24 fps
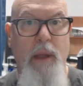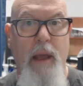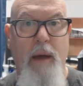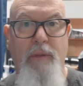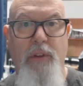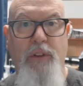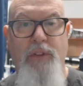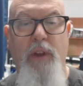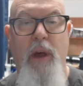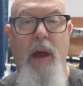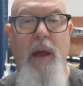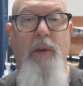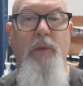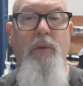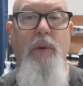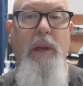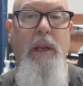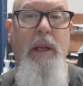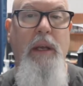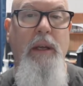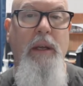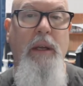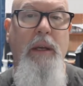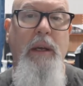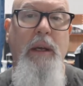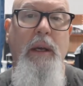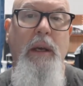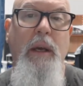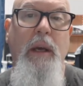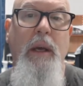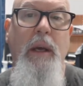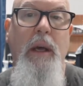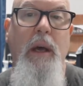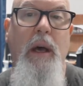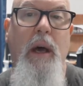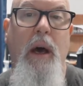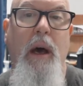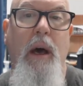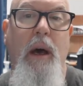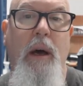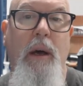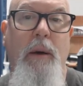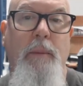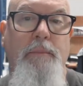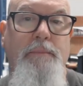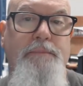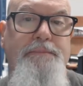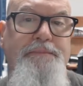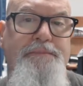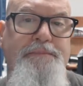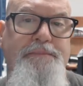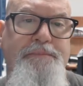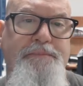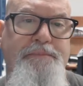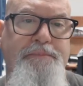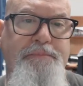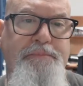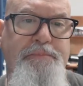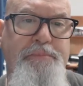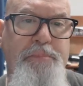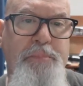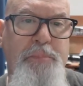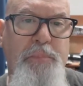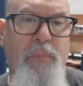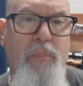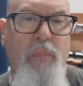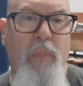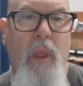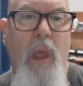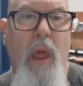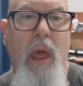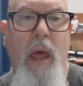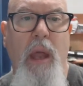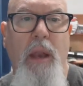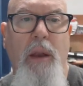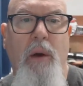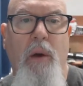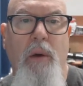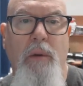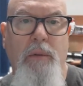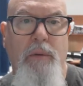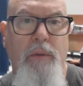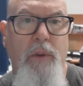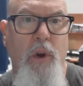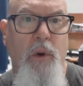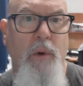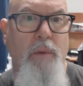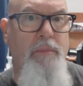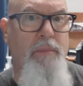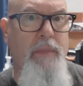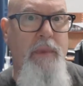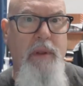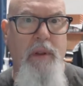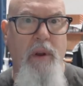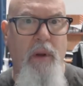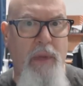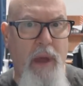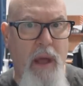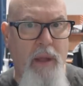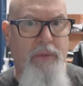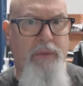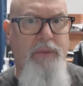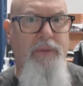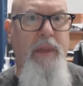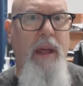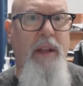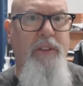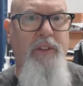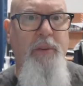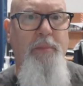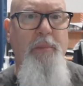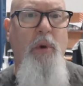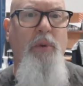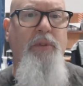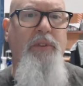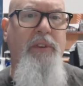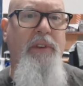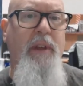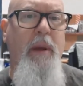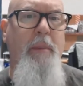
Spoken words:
we have assigned reading. And that's supposed to